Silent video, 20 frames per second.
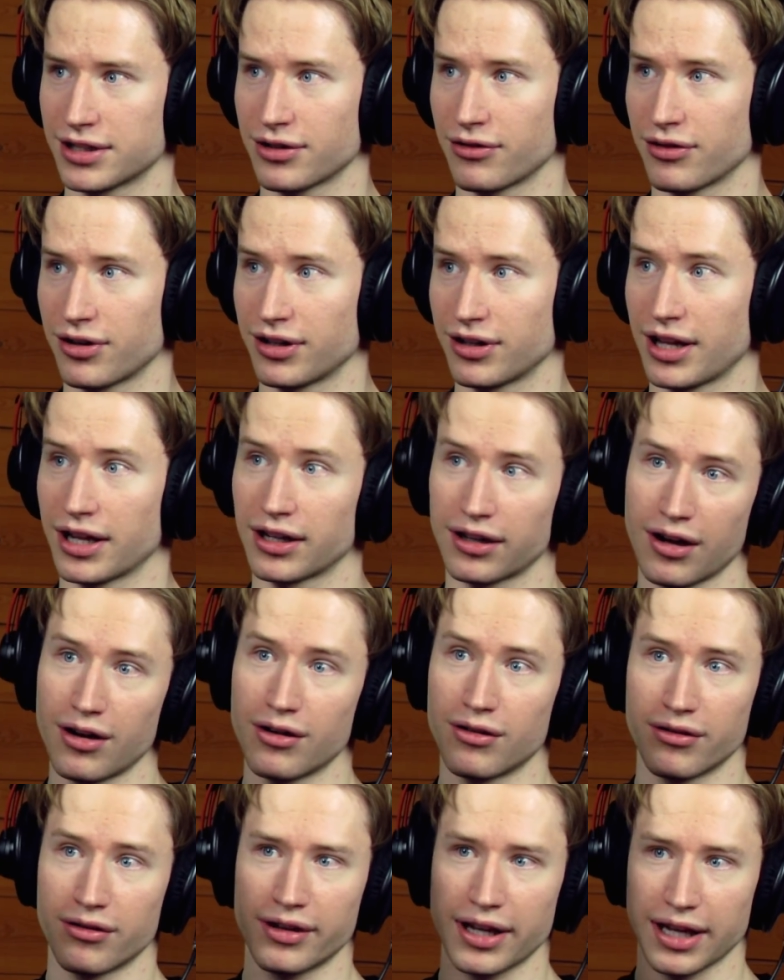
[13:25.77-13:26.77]
So you're like,
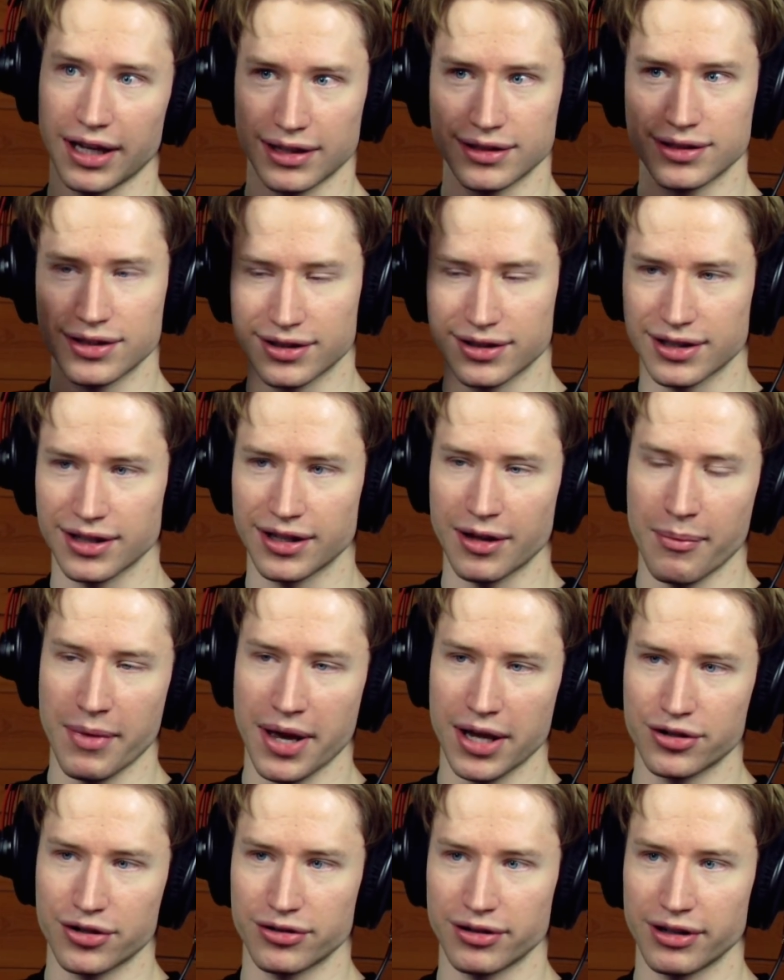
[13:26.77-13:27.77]
oh, okay, it's just an
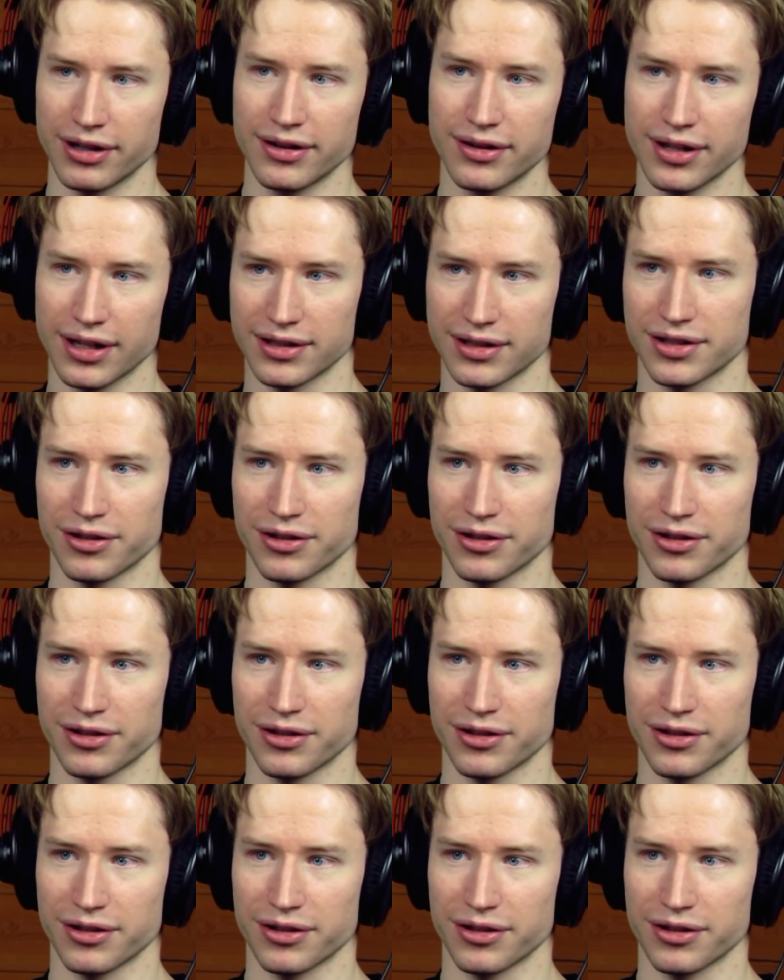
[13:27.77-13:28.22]
imaginary thing.